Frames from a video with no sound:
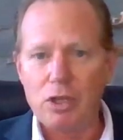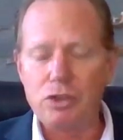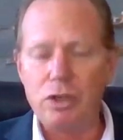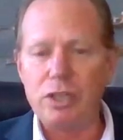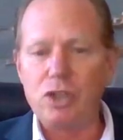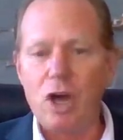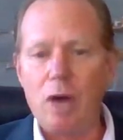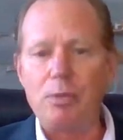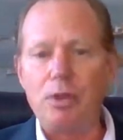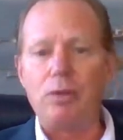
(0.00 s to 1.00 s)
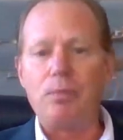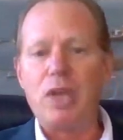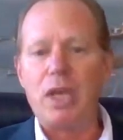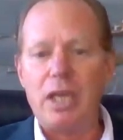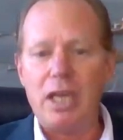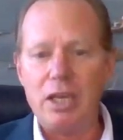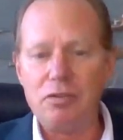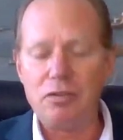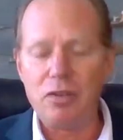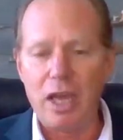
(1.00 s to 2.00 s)
So, an example:
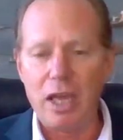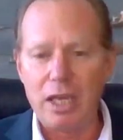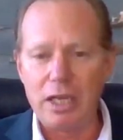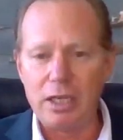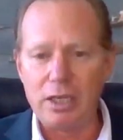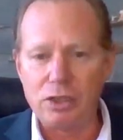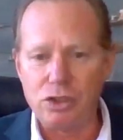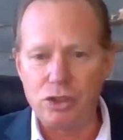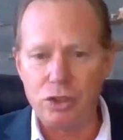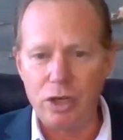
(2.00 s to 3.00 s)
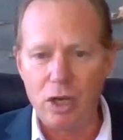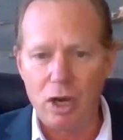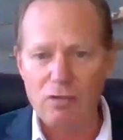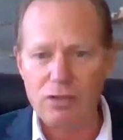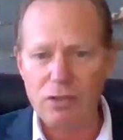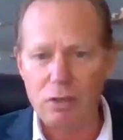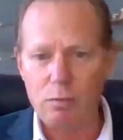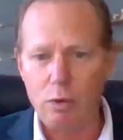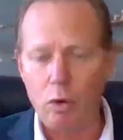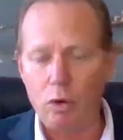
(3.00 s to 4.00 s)
if a junior officer
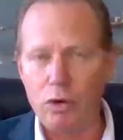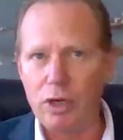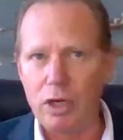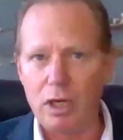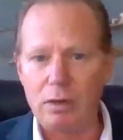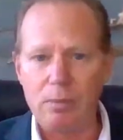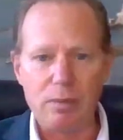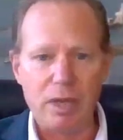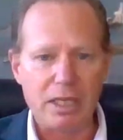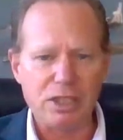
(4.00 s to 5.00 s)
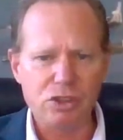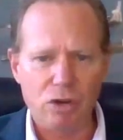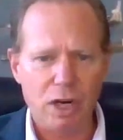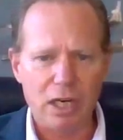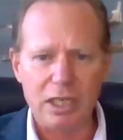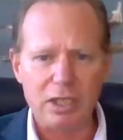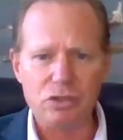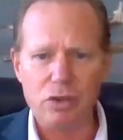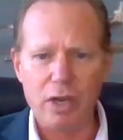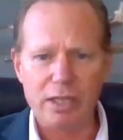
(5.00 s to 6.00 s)
on board um, is struggling
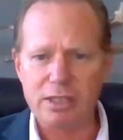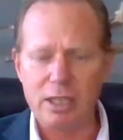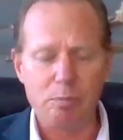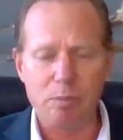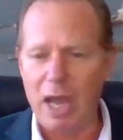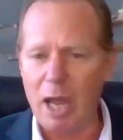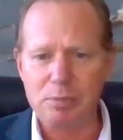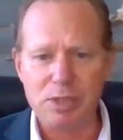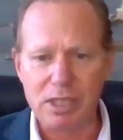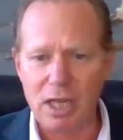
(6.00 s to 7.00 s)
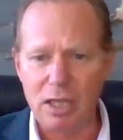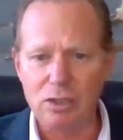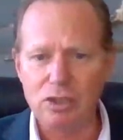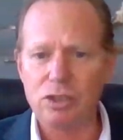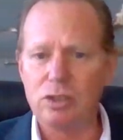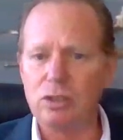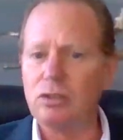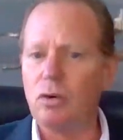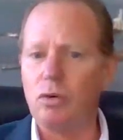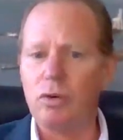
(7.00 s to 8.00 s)
to accept perhaps a
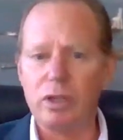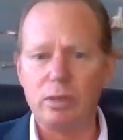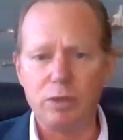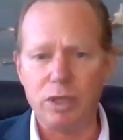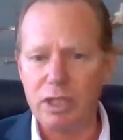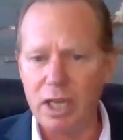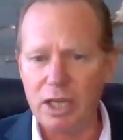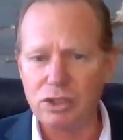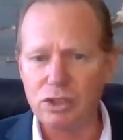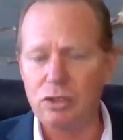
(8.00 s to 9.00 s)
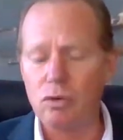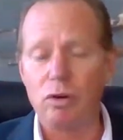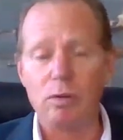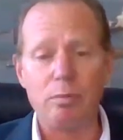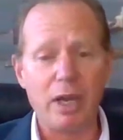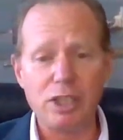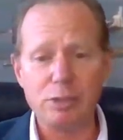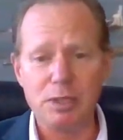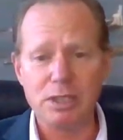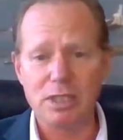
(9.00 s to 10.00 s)
culture or a communication or a
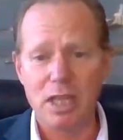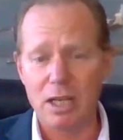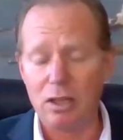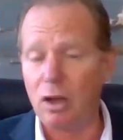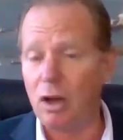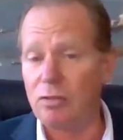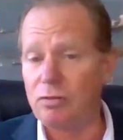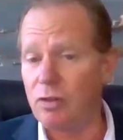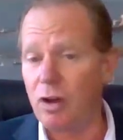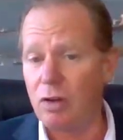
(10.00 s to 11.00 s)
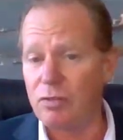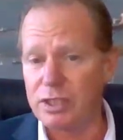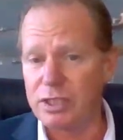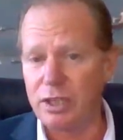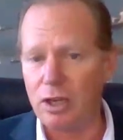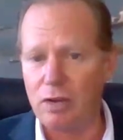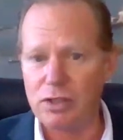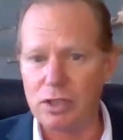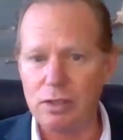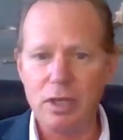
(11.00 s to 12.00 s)
management style of of the senior
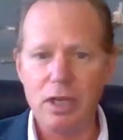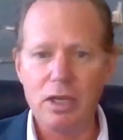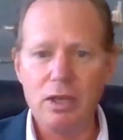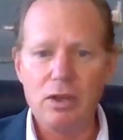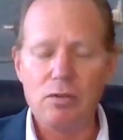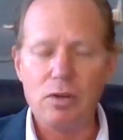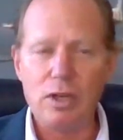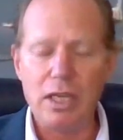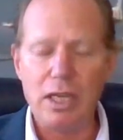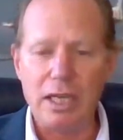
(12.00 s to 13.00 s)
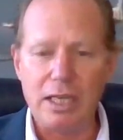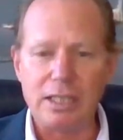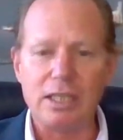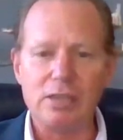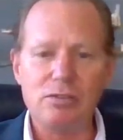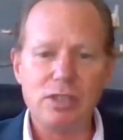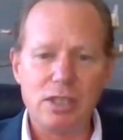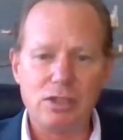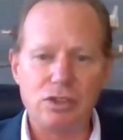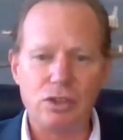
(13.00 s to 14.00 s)
officer, it gives
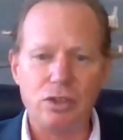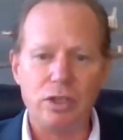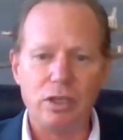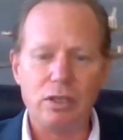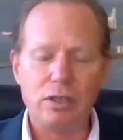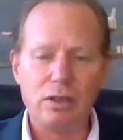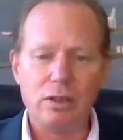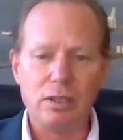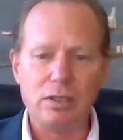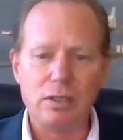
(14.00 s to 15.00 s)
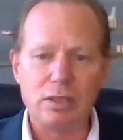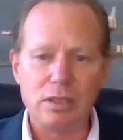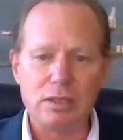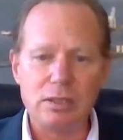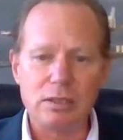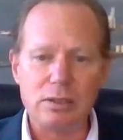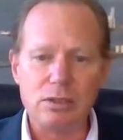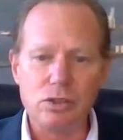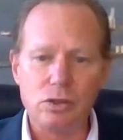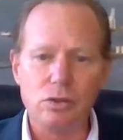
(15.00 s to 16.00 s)
that junior the, the
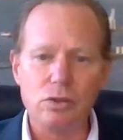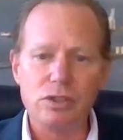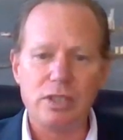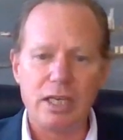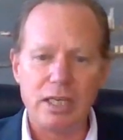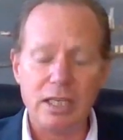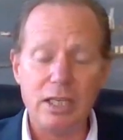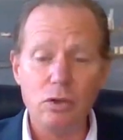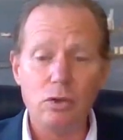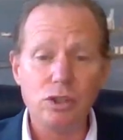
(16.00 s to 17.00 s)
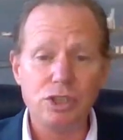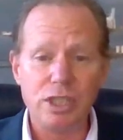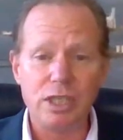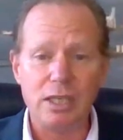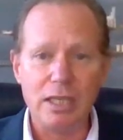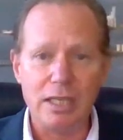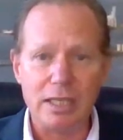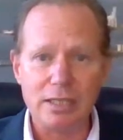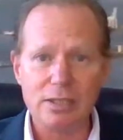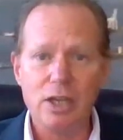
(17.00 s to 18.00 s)
tools that he or she
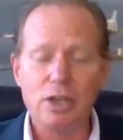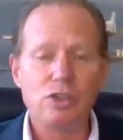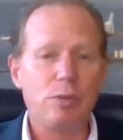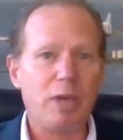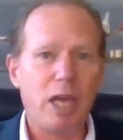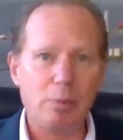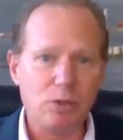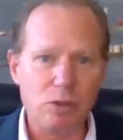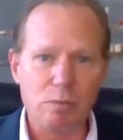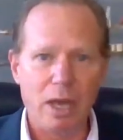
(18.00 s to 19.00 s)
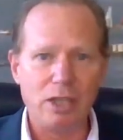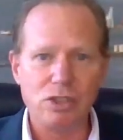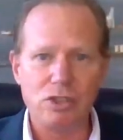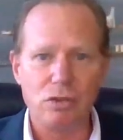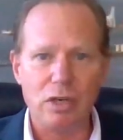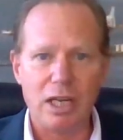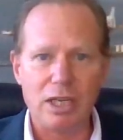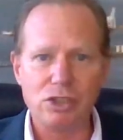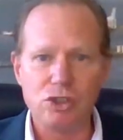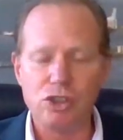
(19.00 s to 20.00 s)
needs to be able to manage the
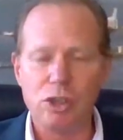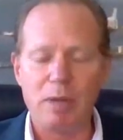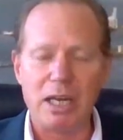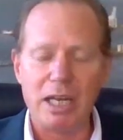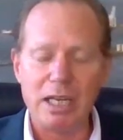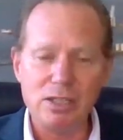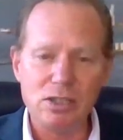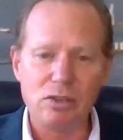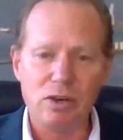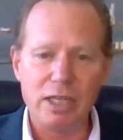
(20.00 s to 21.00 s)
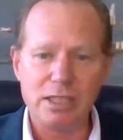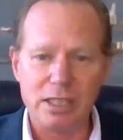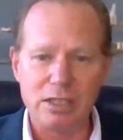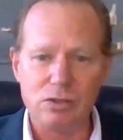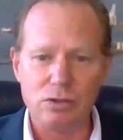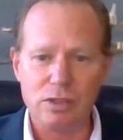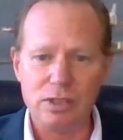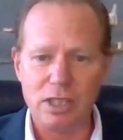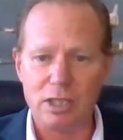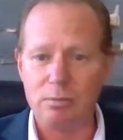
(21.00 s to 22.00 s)
relationship and integrate into a
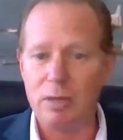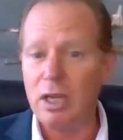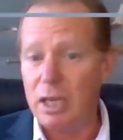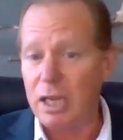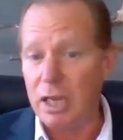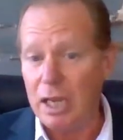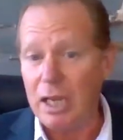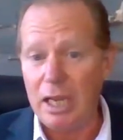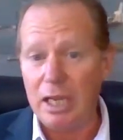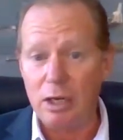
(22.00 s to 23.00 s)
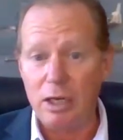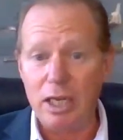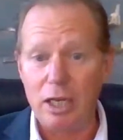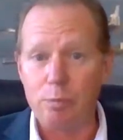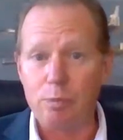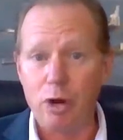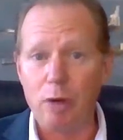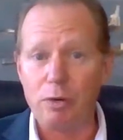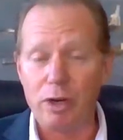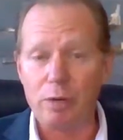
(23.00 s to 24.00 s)
team in a, in a
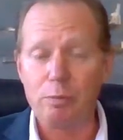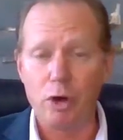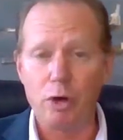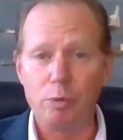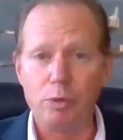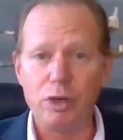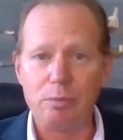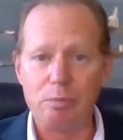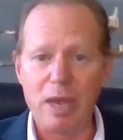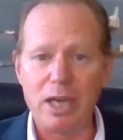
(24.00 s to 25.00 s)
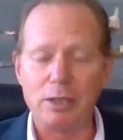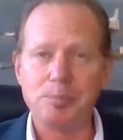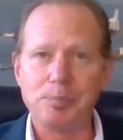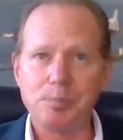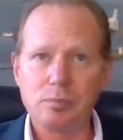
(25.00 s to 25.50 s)
proper and appropriate manner.